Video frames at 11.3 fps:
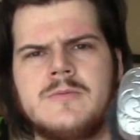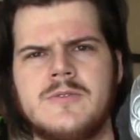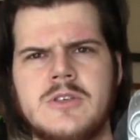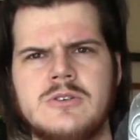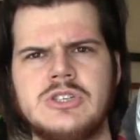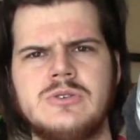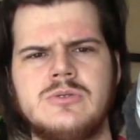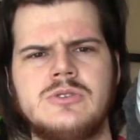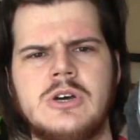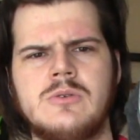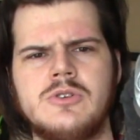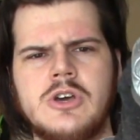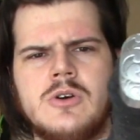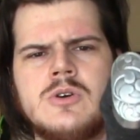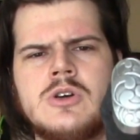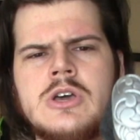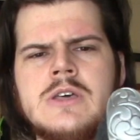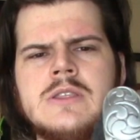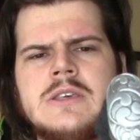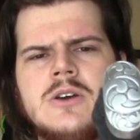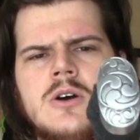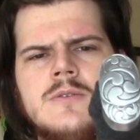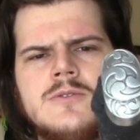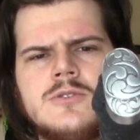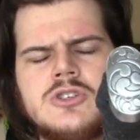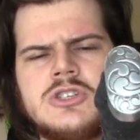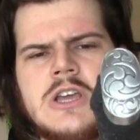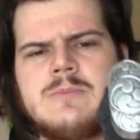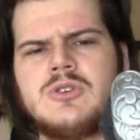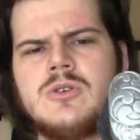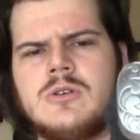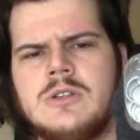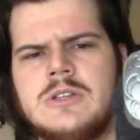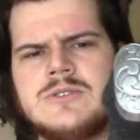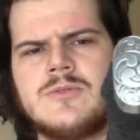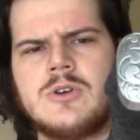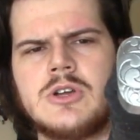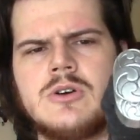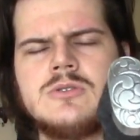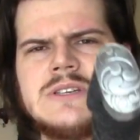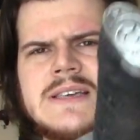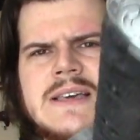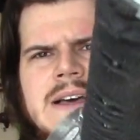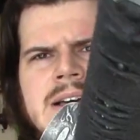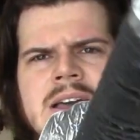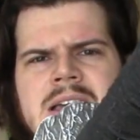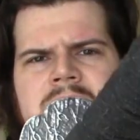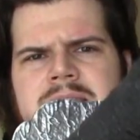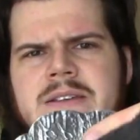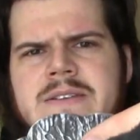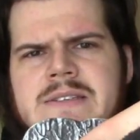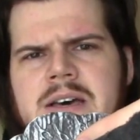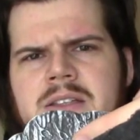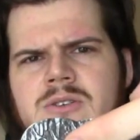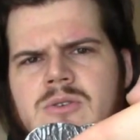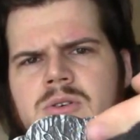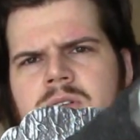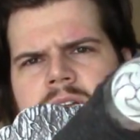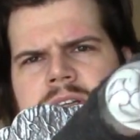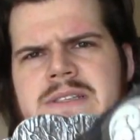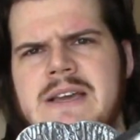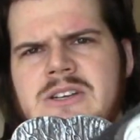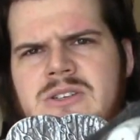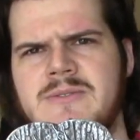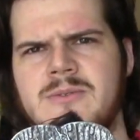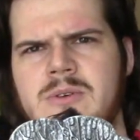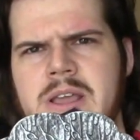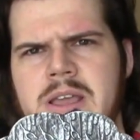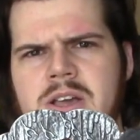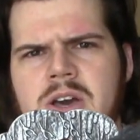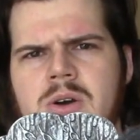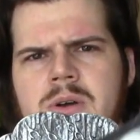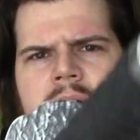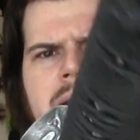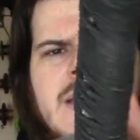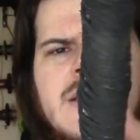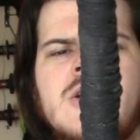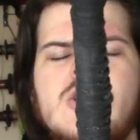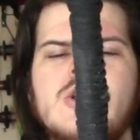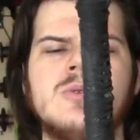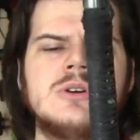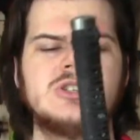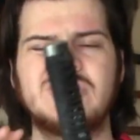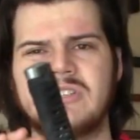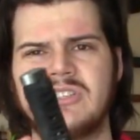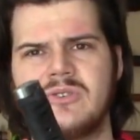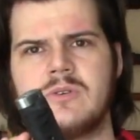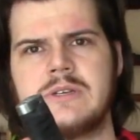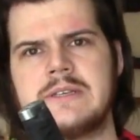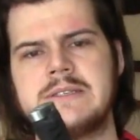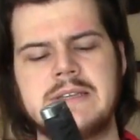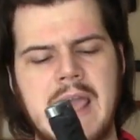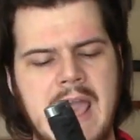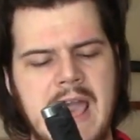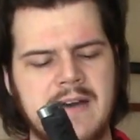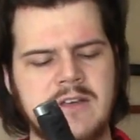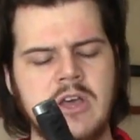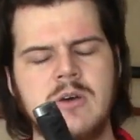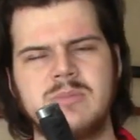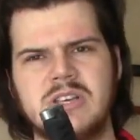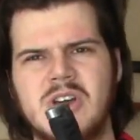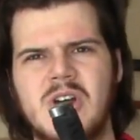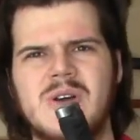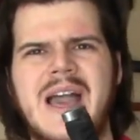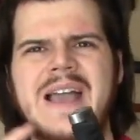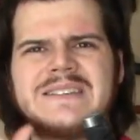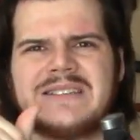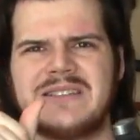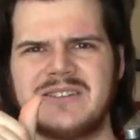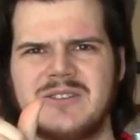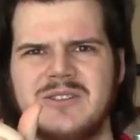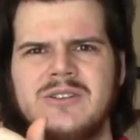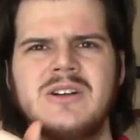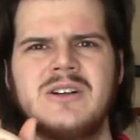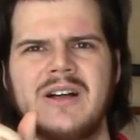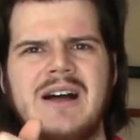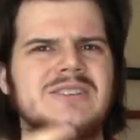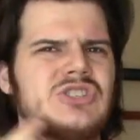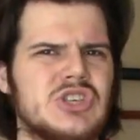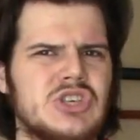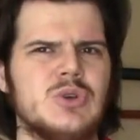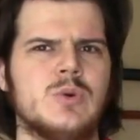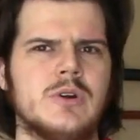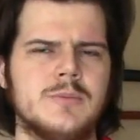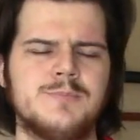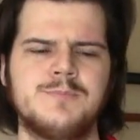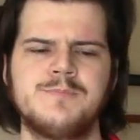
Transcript: For those of you who don't know, the oval-shaped hole is for a Kozuka, and this other hole is actually for a Kogai, which this sword doesn't have, but the Kogai is a little uh, skewer.